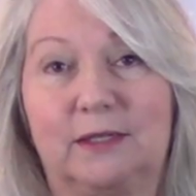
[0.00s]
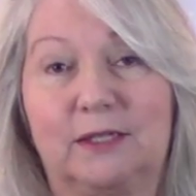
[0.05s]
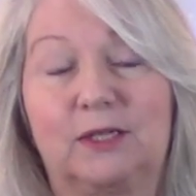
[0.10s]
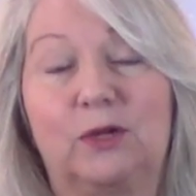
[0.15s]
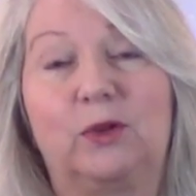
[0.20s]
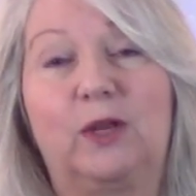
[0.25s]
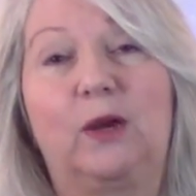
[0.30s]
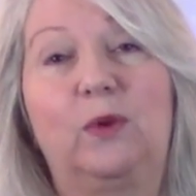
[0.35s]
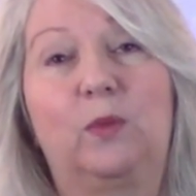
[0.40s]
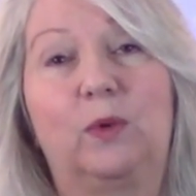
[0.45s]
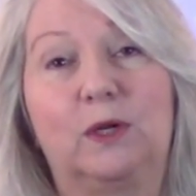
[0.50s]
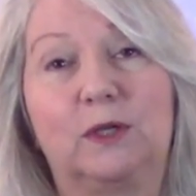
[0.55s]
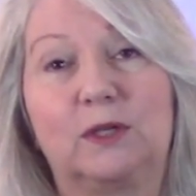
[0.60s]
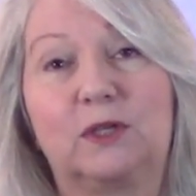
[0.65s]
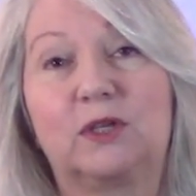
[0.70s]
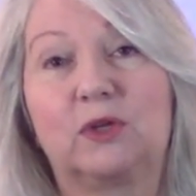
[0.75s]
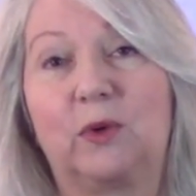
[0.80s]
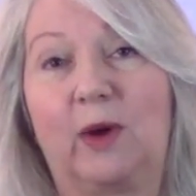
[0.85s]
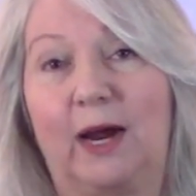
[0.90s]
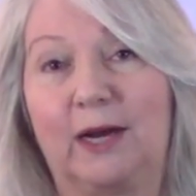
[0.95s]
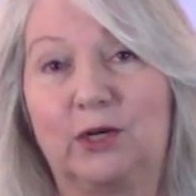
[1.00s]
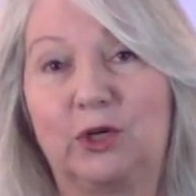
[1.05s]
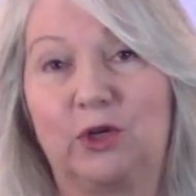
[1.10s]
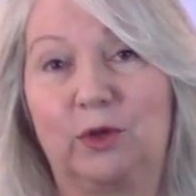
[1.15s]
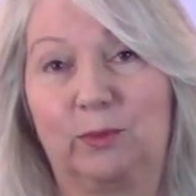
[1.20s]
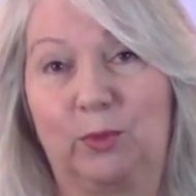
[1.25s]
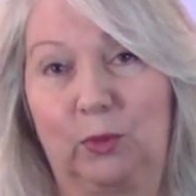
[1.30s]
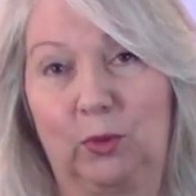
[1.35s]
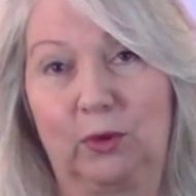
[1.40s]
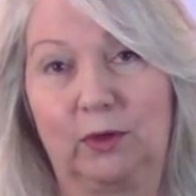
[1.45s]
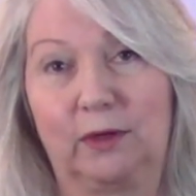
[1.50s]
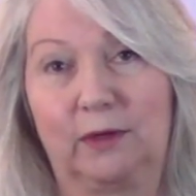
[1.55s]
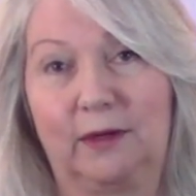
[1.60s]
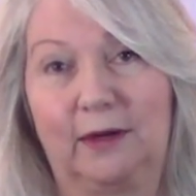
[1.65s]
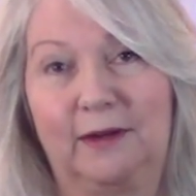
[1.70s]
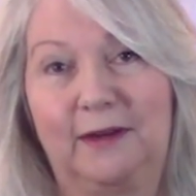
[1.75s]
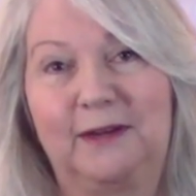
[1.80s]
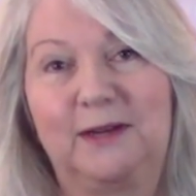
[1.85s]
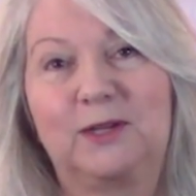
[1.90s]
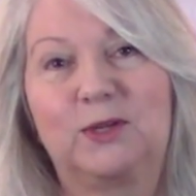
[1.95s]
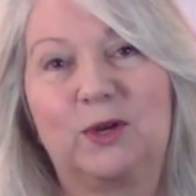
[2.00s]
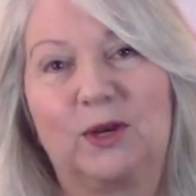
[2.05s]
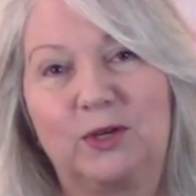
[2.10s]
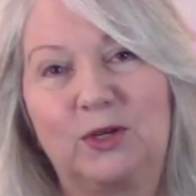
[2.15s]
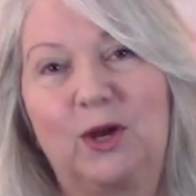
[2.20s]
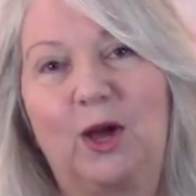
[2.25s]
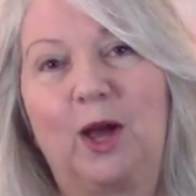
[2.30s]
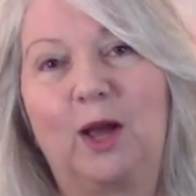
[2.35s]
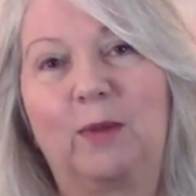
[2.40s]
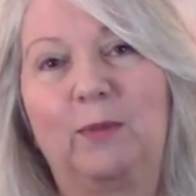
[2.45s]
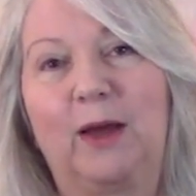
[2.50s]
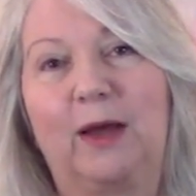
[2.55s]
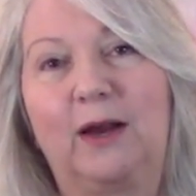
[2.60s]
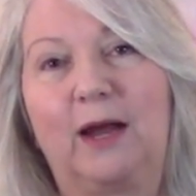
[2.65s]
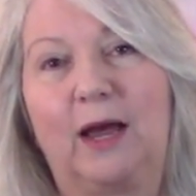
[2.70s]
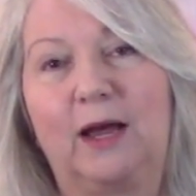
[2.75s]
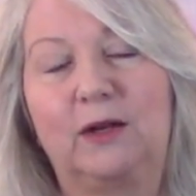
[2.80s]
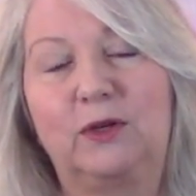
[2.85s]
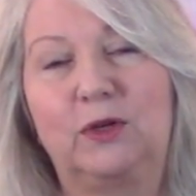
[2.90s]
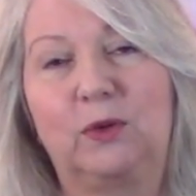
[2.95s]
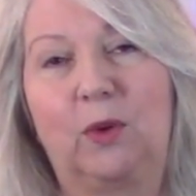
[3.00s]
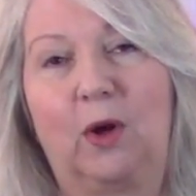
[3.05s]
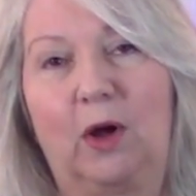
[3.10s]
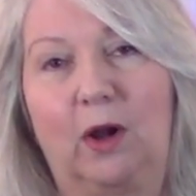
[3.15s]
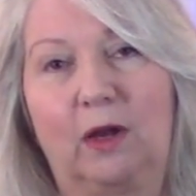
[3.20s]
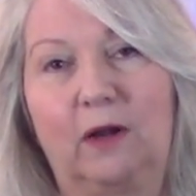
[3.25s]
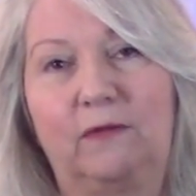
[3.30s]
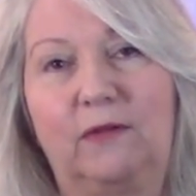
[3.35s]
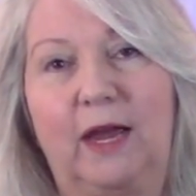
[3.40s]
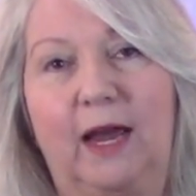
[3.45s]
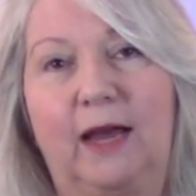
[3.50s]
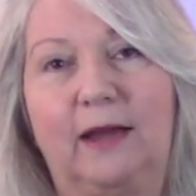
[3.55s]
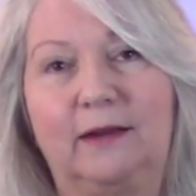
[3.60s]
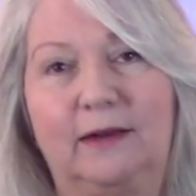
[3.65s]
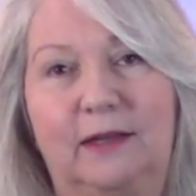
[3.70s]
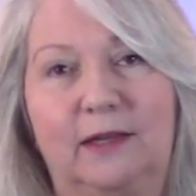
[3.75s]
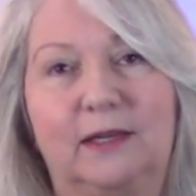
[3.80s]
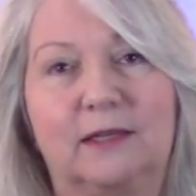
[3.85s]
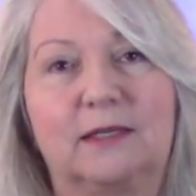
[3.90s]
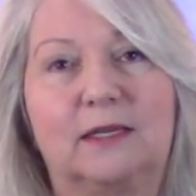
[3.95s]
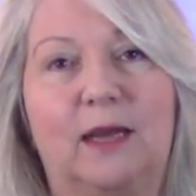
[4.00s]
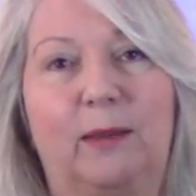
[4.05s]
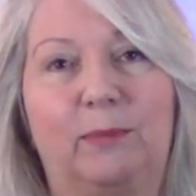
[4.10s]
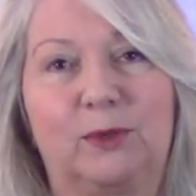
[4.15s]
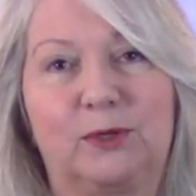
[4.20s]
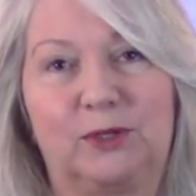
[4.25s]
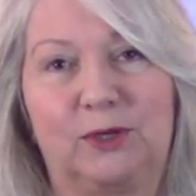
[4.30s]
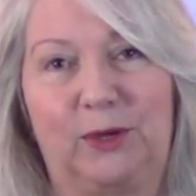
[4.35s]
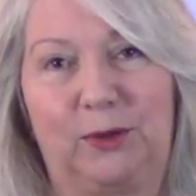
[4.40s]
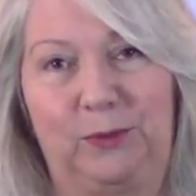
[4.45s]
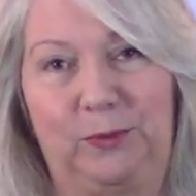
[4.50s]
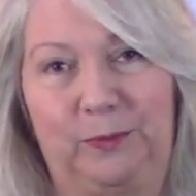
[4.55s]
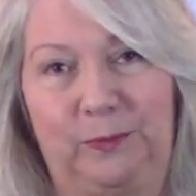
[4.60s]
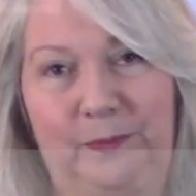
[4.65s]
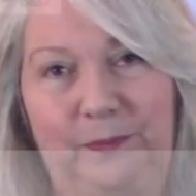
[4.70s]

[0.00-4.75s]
so they wouldn't scratch the board. So I'll talk about how to do all of that in this episode.